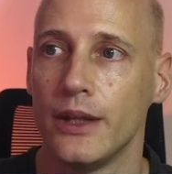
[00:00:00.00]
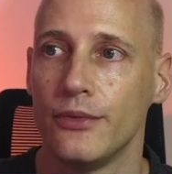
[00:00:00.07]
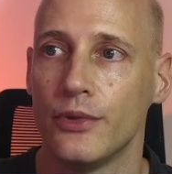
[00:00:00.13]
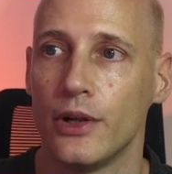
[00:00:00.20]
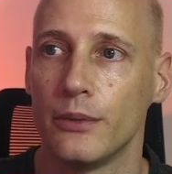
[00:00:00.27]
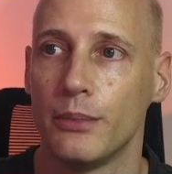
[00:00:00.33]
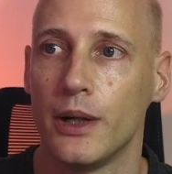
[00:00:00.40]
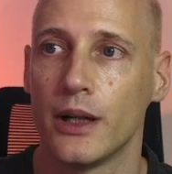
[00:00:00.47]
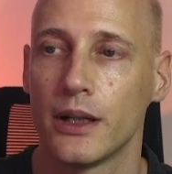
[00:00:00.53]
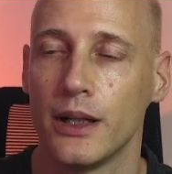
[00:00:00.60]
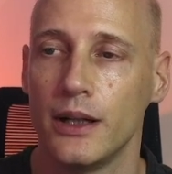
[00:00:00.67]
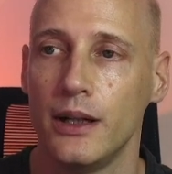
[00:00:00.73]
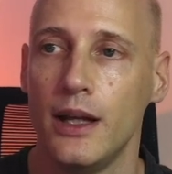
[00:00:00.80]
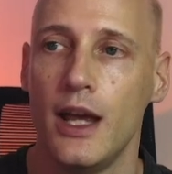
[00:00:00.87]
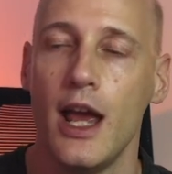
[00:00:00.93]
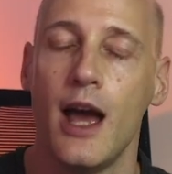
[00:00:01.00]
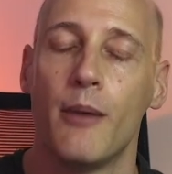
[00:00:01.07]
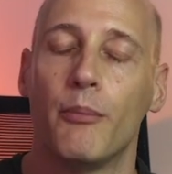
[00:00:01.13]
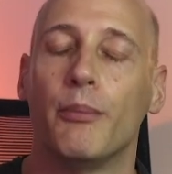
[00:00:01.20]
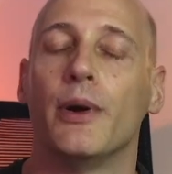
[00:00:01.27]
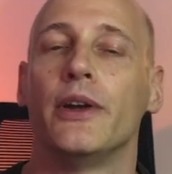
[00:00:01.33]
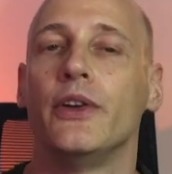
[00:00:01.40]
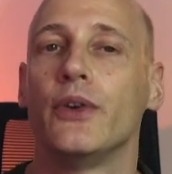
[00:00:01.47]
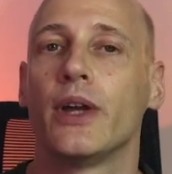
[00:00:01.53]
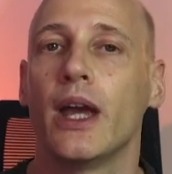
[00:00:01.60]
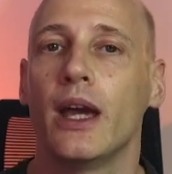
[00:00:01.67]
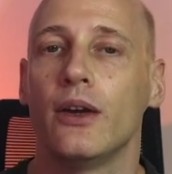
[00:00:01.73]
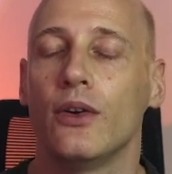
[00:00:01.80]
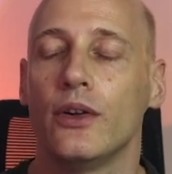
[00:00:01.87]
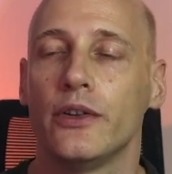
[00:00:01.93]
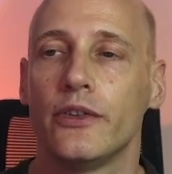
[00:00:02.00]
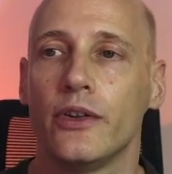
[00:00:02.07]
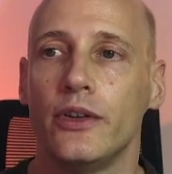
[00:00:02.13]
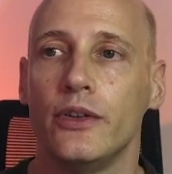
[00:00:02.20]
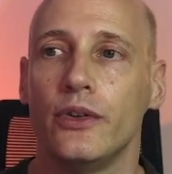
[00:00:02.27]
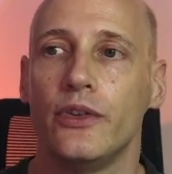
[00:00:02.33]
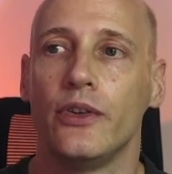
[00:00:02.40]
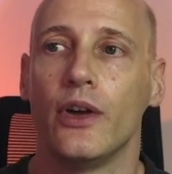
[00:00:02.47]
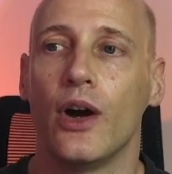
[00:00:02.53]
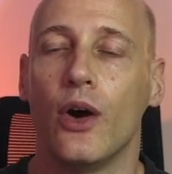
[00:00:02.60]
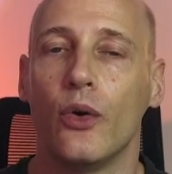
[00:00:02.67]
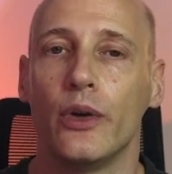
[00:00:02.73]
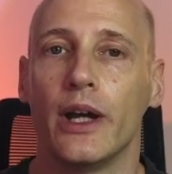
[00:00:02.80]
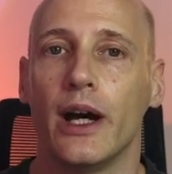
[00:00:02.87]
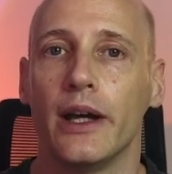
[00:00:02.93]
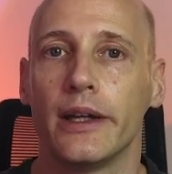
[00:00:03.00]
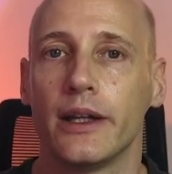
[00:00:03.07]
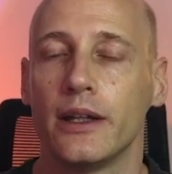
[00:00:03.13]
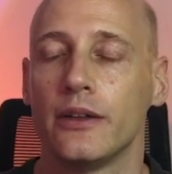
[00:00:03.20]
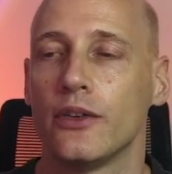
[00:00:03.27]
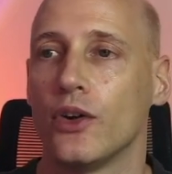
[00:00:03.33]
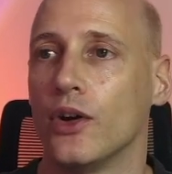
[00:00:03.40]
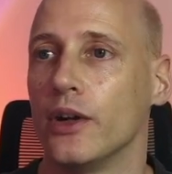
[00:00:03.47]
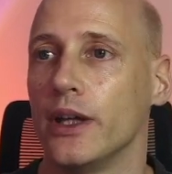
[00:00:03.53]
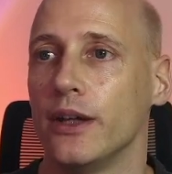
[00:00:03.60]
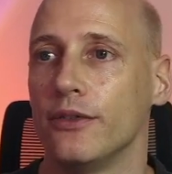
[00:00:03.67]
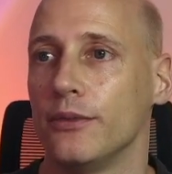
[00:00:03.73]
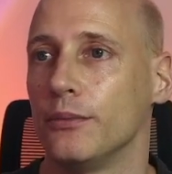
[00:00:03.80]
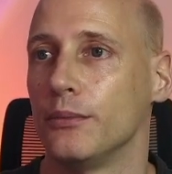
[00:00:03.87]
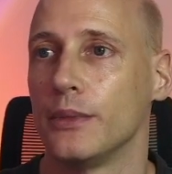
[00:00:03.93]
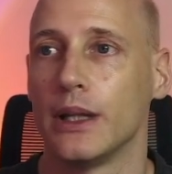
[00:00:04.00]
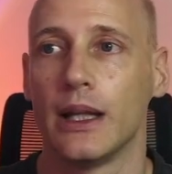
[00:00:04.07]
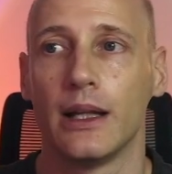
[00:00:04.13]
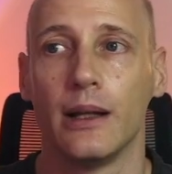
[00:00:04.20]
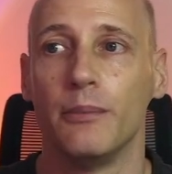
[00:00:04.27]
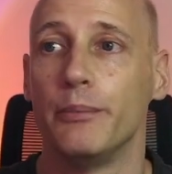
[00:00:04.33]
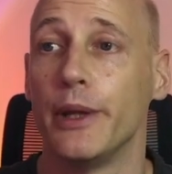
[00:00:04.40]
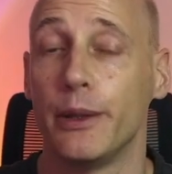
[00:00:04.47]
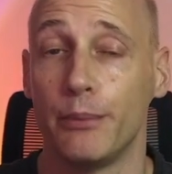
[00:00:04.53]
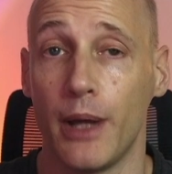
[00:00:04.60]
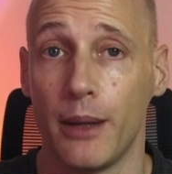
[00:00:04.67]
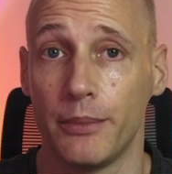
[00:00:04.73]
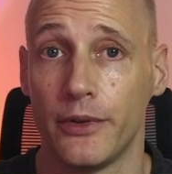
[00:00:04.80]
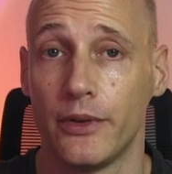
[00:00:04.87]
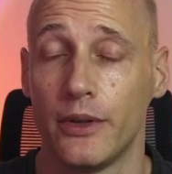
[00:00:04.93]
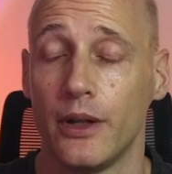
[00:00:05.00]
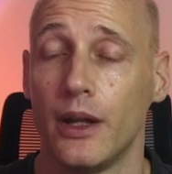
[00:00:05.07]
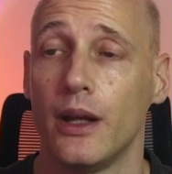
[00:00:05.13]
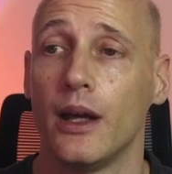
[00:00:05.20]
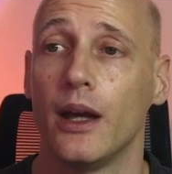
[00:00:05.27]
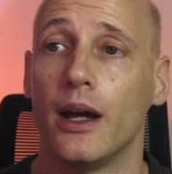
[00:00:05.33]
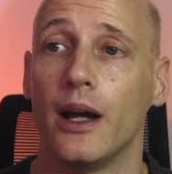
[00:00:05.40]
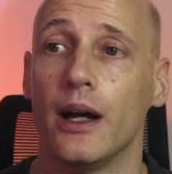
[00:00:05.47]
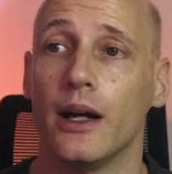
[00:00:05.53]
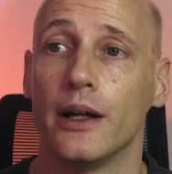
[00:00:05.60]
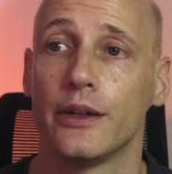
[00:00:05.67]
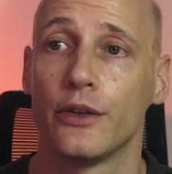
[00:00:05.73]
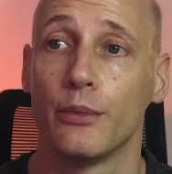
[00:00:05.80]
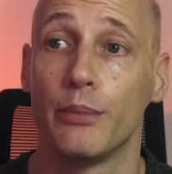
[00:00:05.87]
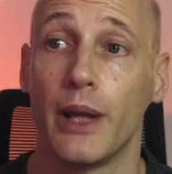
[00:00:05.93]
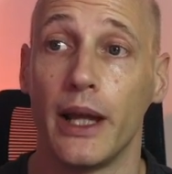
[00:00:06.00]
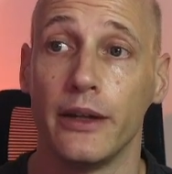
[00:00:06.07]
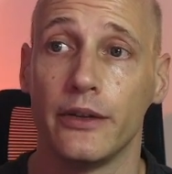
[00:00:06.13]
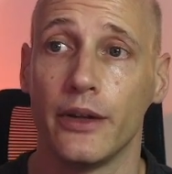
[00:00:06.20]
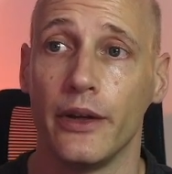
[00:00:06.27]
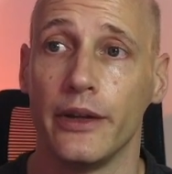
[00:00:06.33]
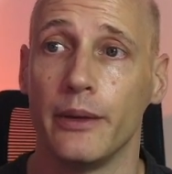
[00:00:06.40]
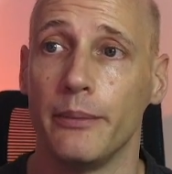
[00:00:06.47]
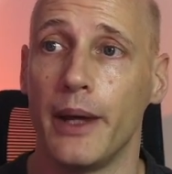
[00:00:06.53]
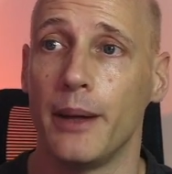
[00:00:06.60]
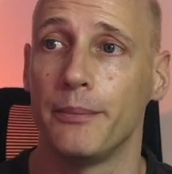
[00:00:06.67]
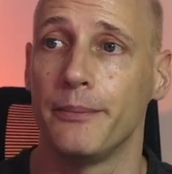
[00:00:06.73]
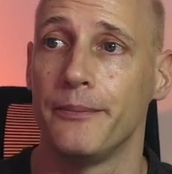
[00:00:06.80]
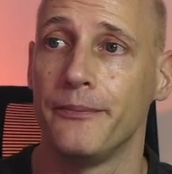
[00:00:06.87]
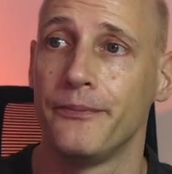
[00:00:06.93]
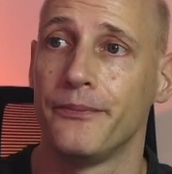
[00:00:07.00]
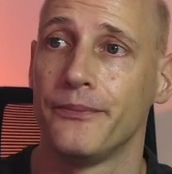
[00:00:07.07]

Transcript: default marker, but you can also use your own icons or even little bitmaps uh, to place on the map.